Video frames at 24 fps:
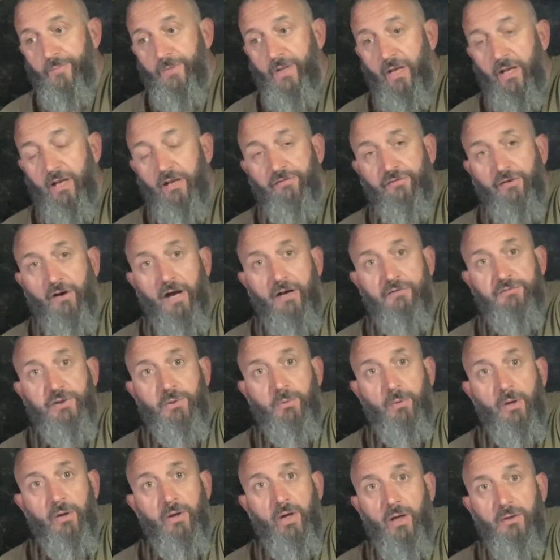if I have to,
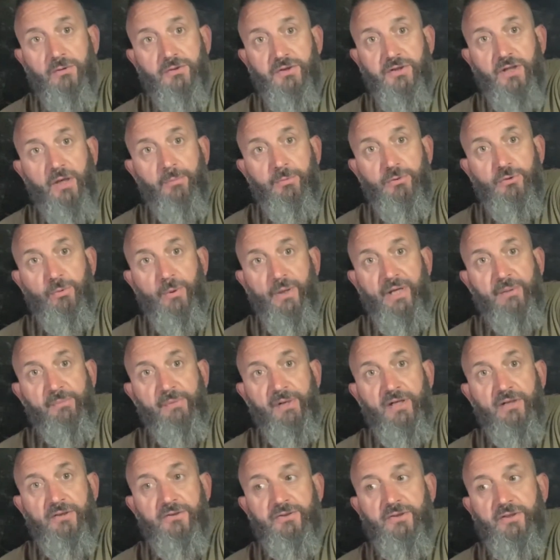I'll go to double 20
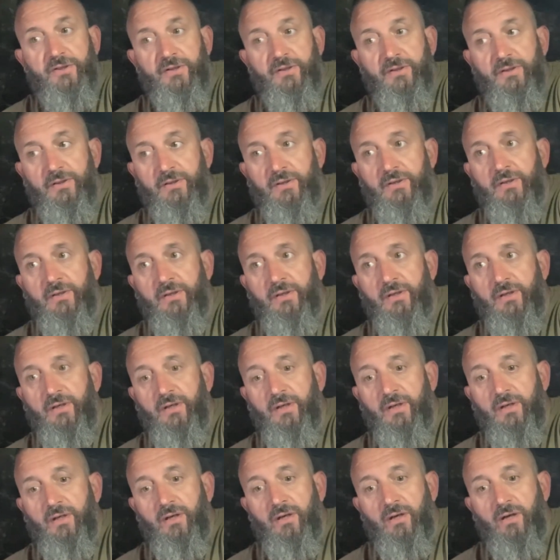millers.
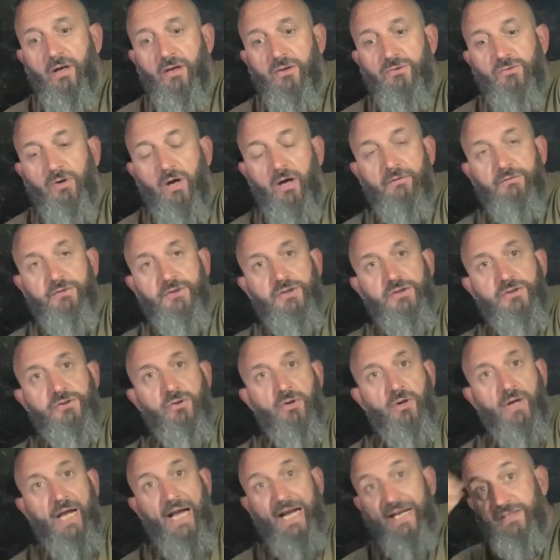I'd rather just
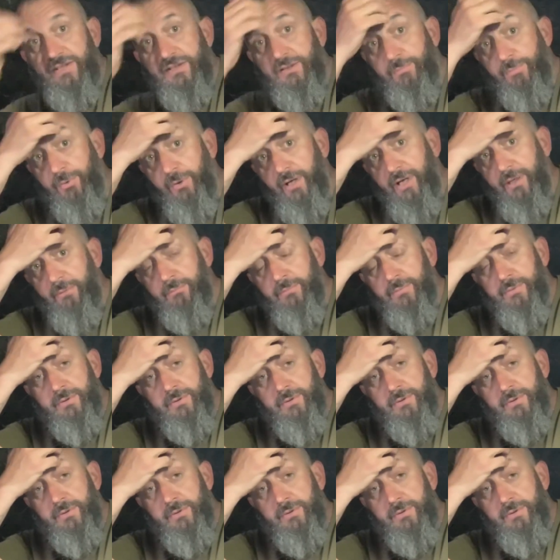not catch the bream.